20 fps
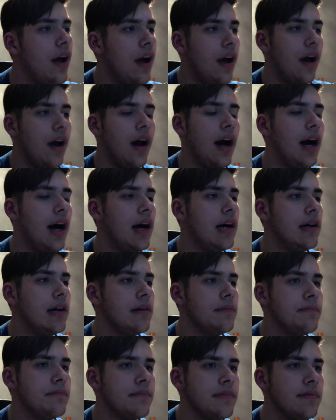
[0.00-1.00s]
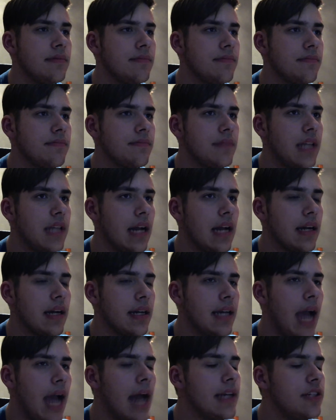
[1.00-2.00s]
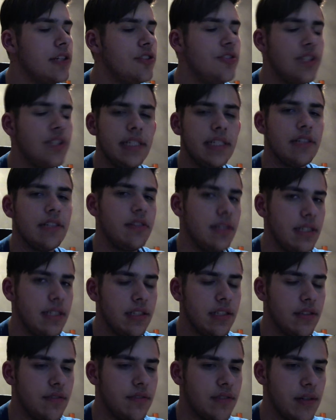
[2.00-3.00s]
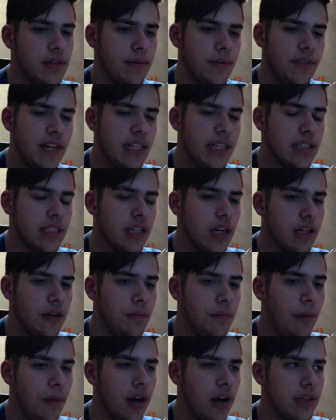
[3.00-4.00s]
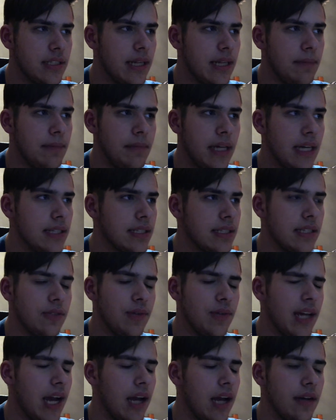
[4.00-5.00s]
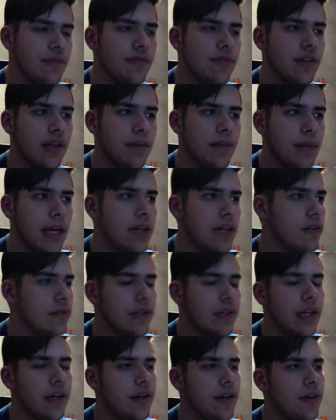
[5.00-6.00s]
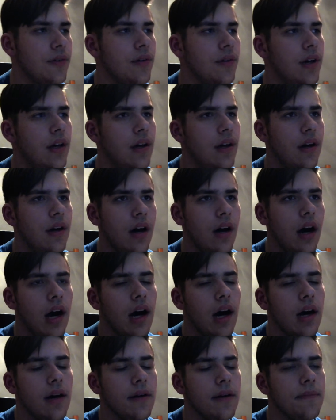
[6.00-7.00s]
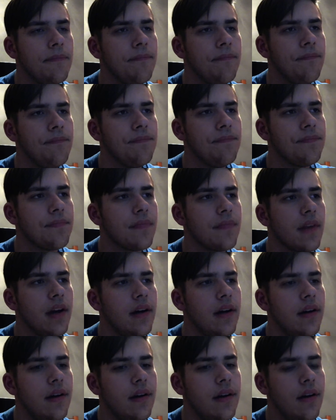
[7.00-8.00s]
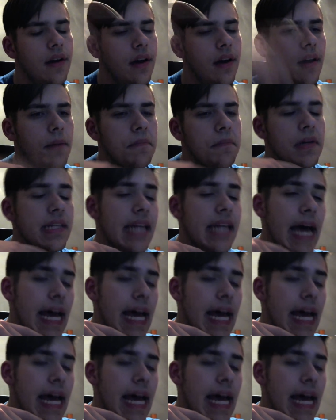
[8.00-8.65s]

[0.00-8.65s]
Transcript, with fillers: um got a new steering tier from Advance Auto Parts. I'm guessing we got it from. I don't know. Um, put that